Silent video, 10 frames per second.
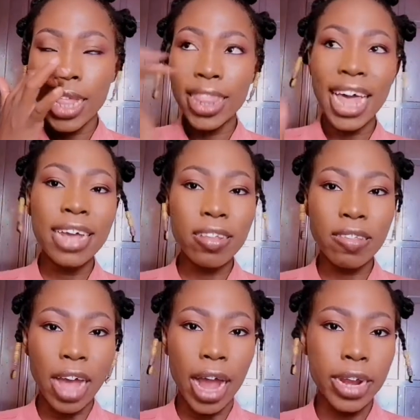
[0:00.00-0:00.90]
that
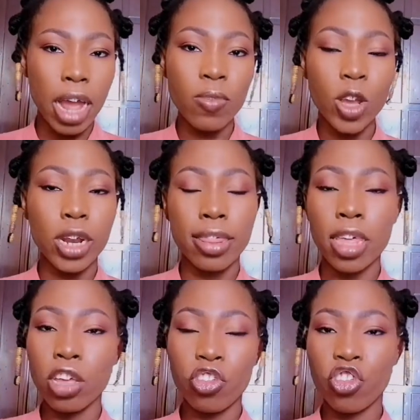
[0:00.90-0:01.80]
aside, every other
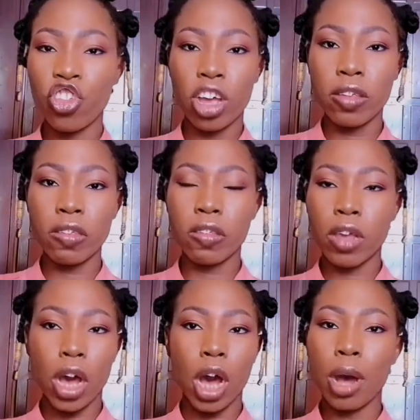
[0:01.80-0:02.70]
thing is
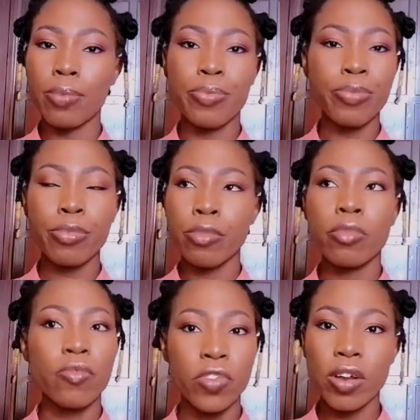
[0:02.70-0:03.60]
just
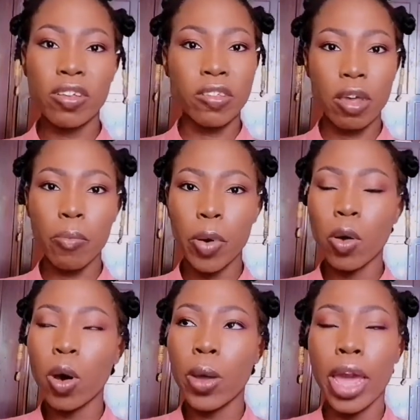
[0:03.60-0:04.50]
very
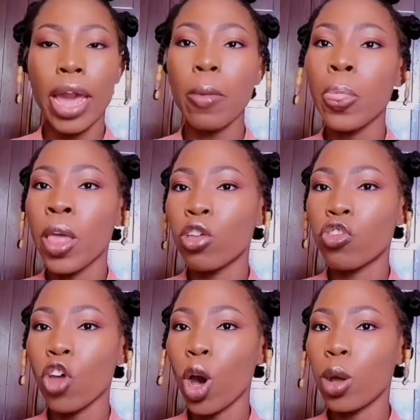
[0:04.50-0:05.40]
simple. Okay,
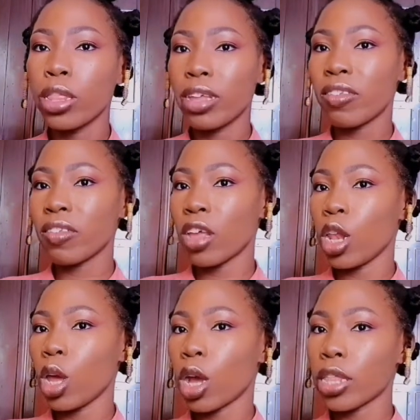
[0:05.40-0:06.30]
so this is a
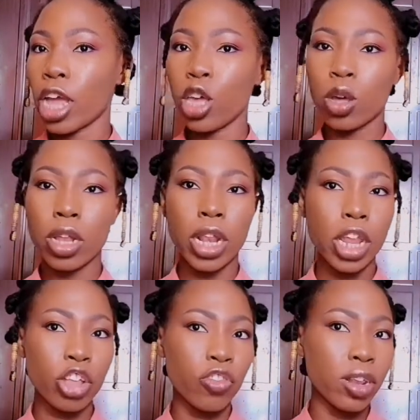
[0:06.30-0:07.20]
look that you can
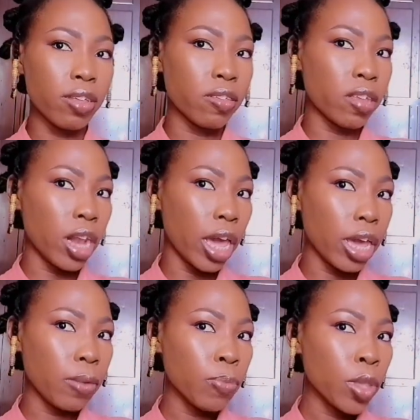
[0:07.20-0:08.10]
literally
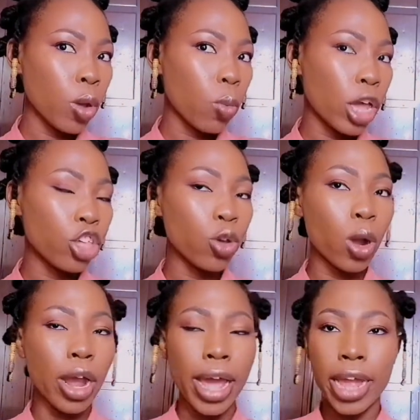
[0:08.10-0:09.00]
slay when you
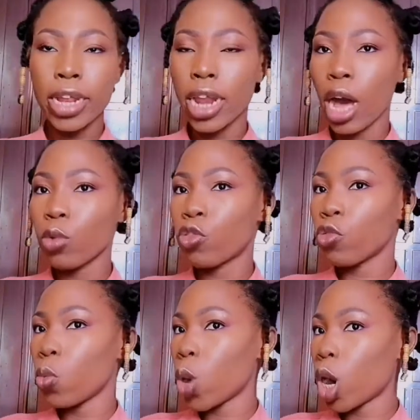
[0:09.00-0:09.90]
are heading out
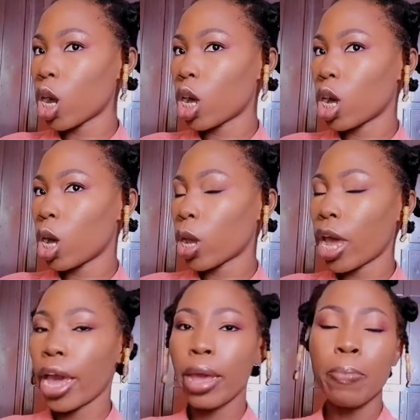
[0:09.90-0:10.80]
to work.
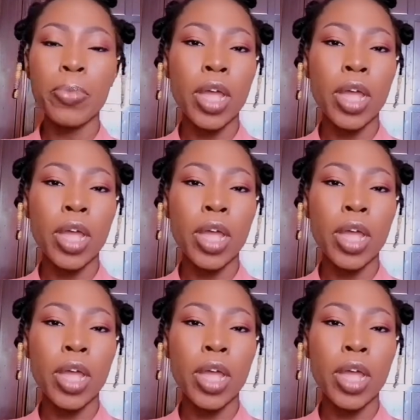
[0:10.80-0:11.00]
Okay,